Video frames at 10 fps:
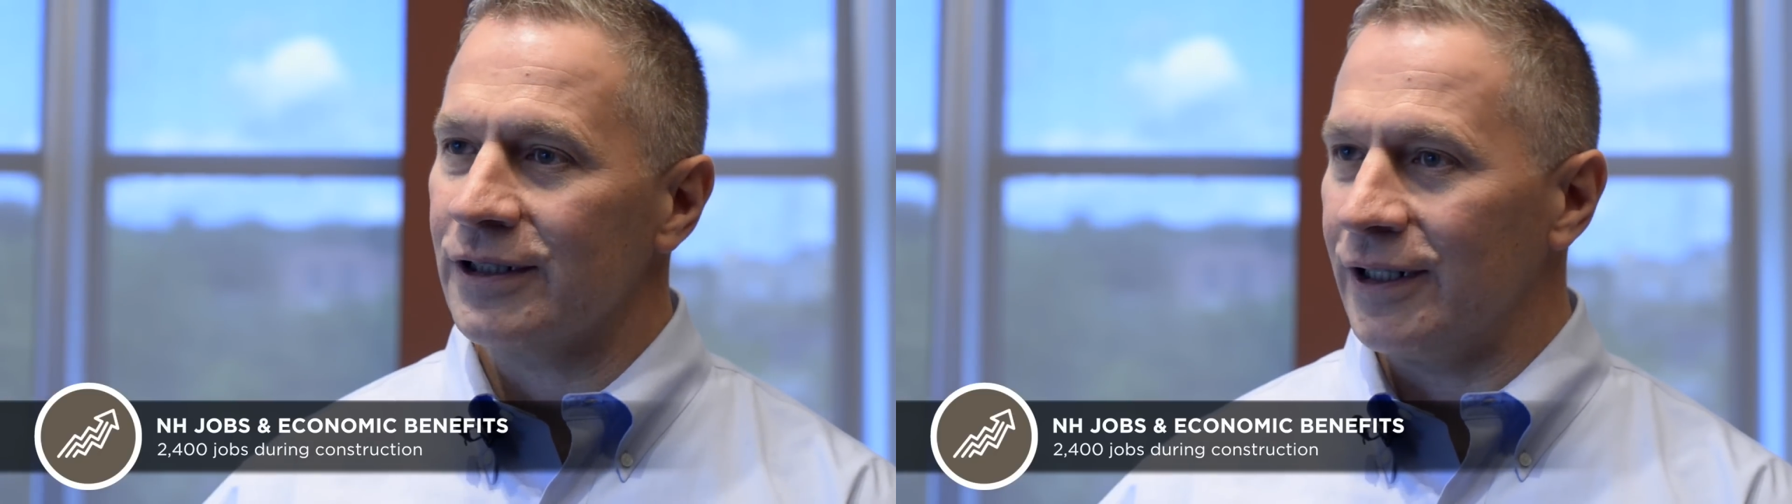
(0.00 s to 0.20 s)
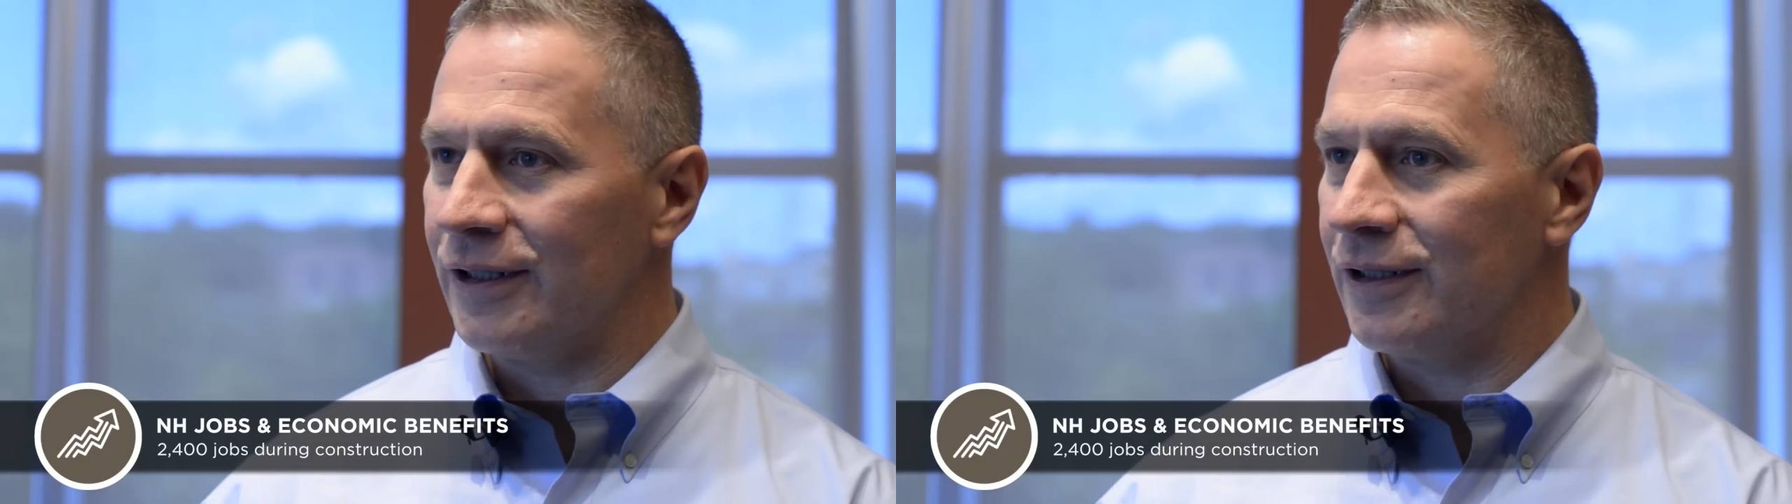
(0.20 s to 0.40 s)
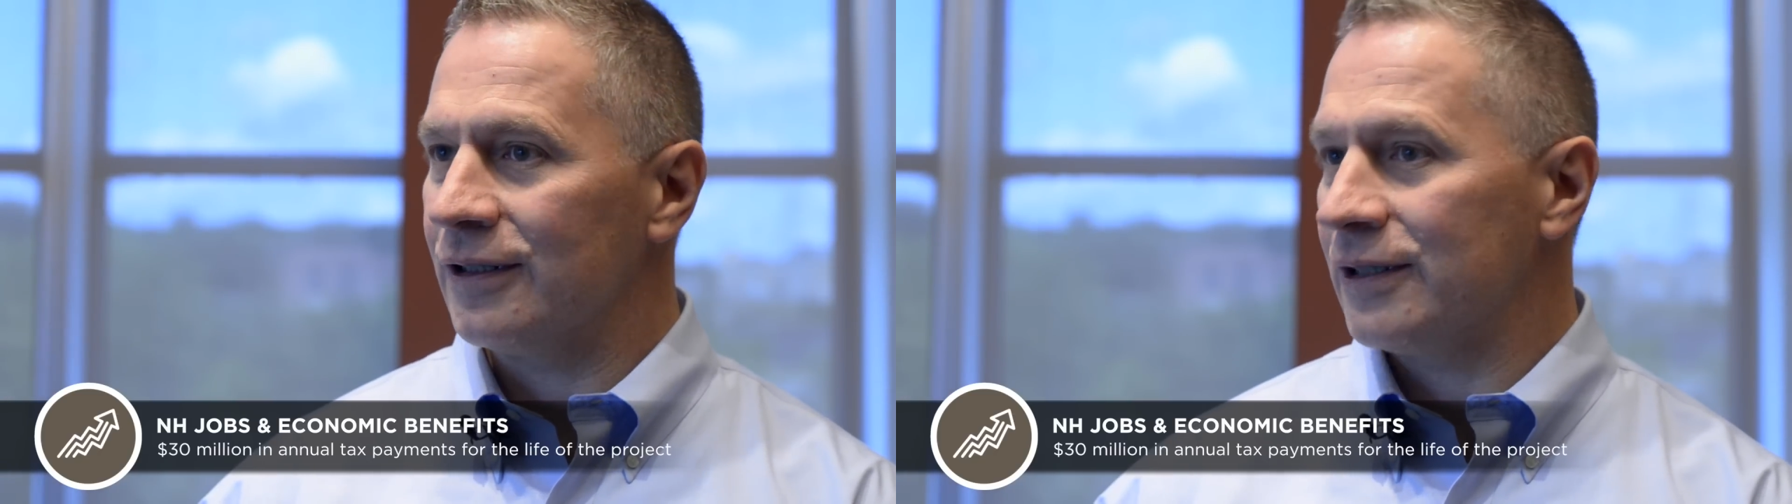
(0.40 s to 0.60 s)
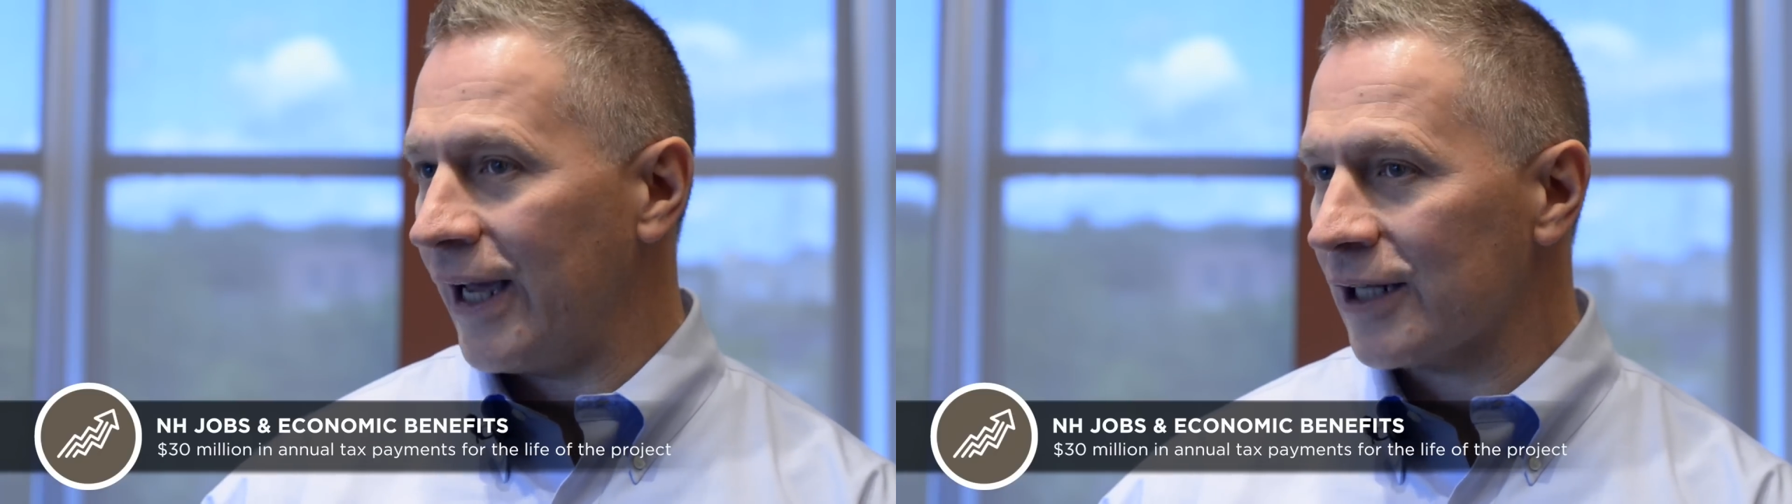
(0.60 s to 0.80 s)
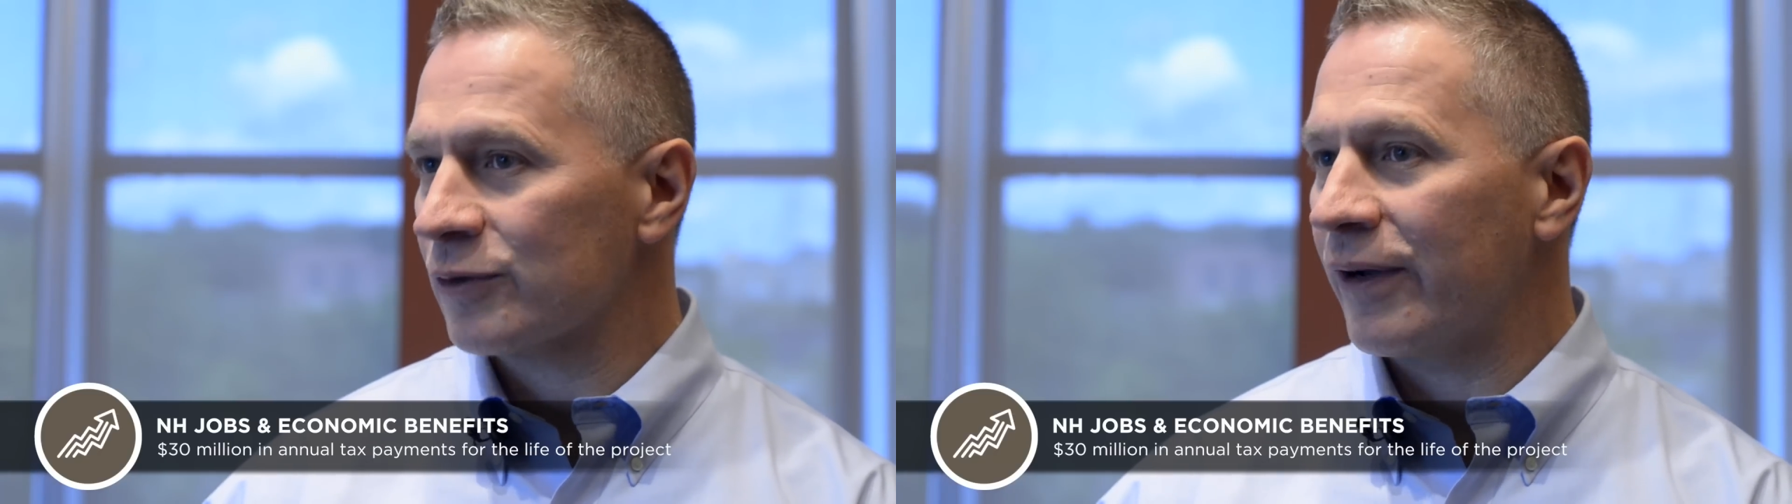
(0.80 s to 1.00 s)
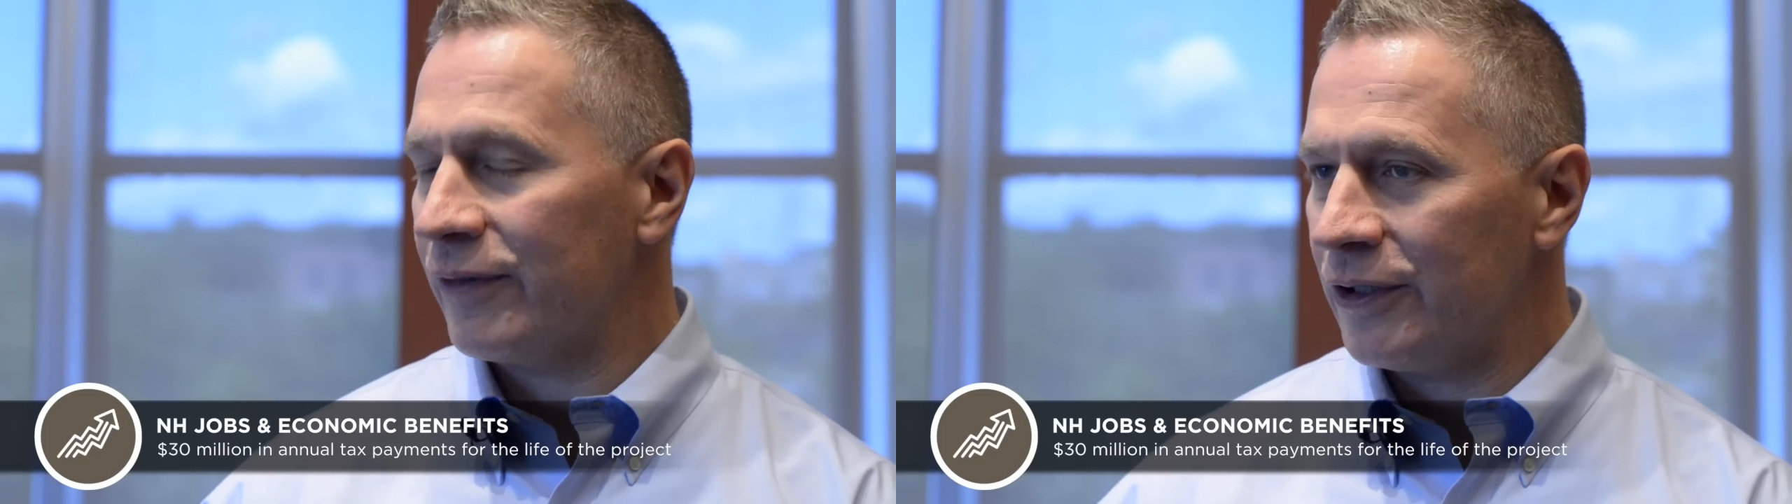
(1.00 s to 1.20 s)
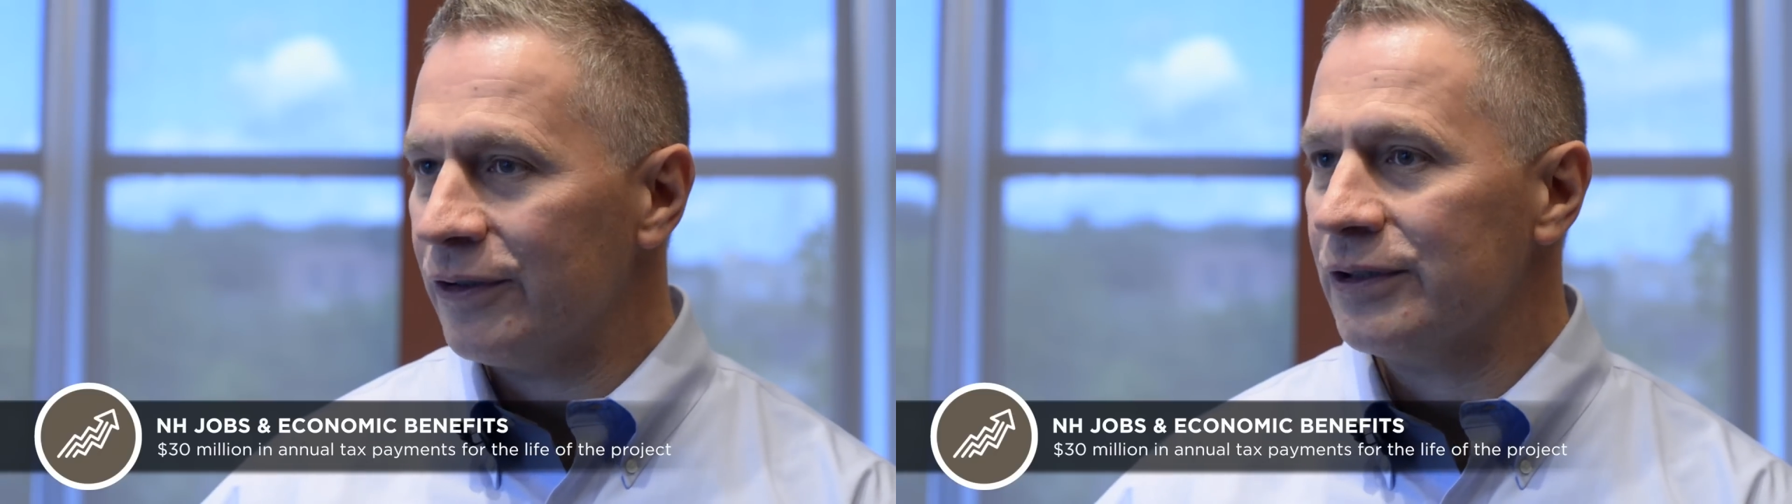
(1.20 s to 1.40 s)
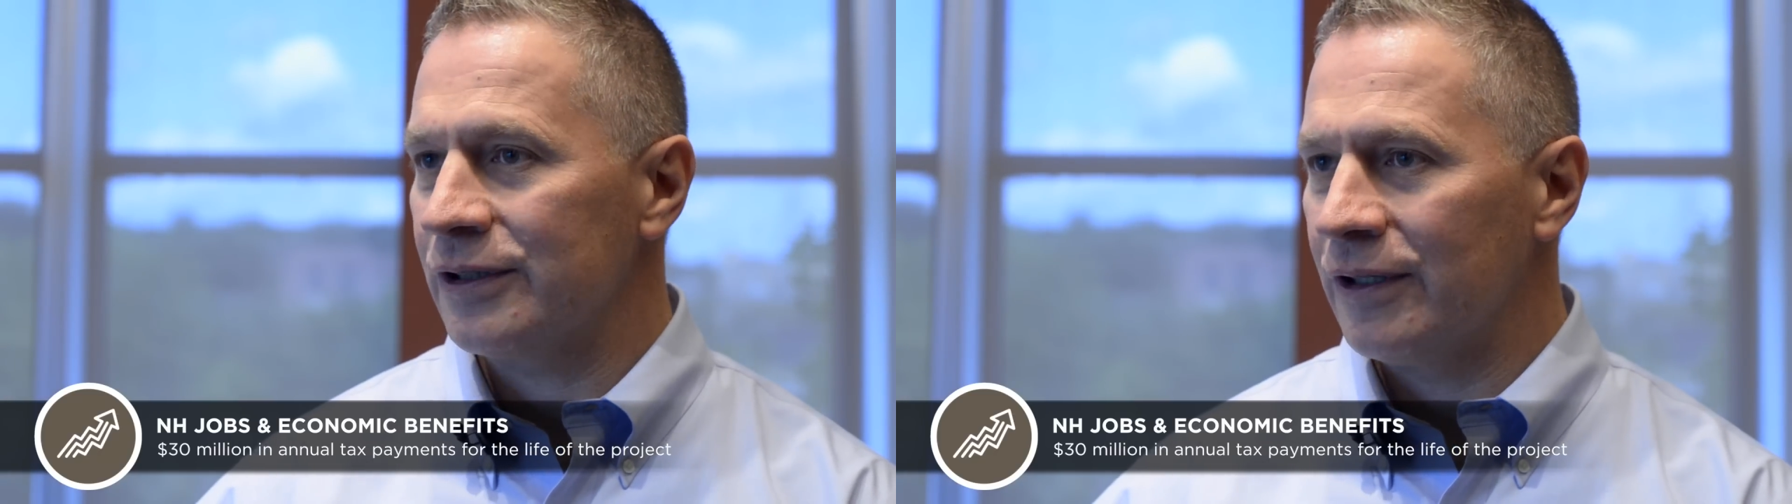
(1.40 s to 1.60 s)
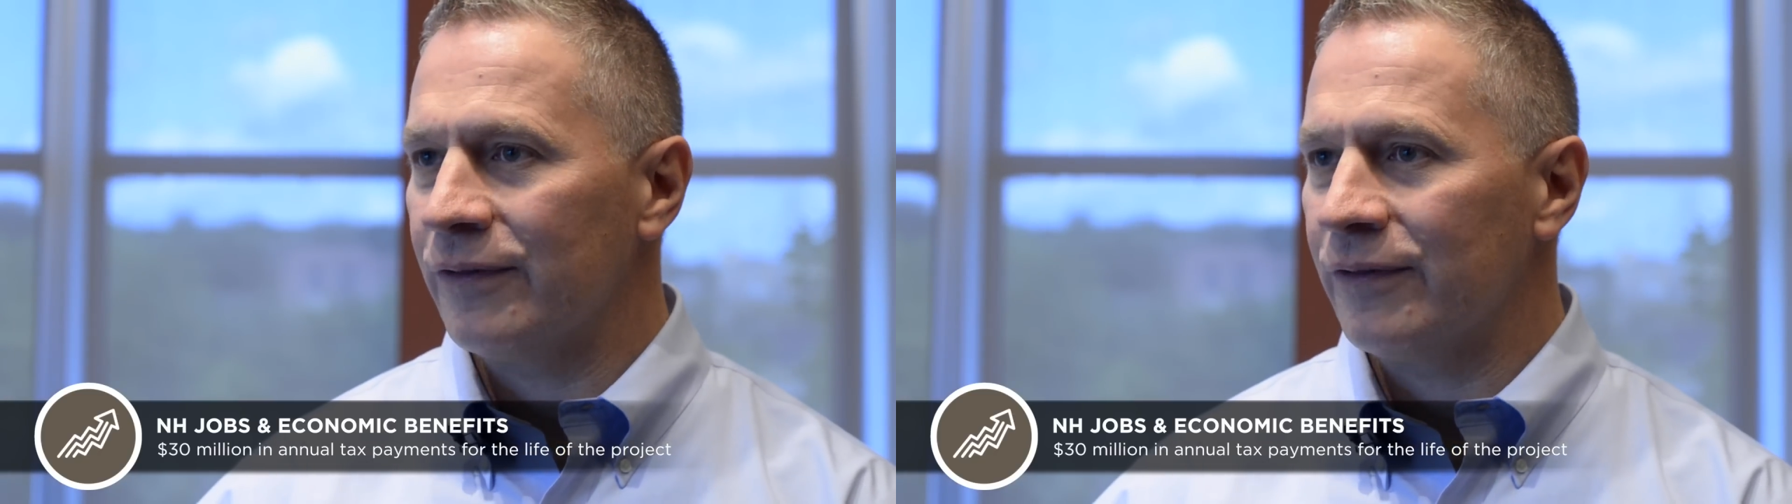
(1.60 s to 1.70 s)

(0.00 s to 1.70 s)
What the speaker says: in tax revenues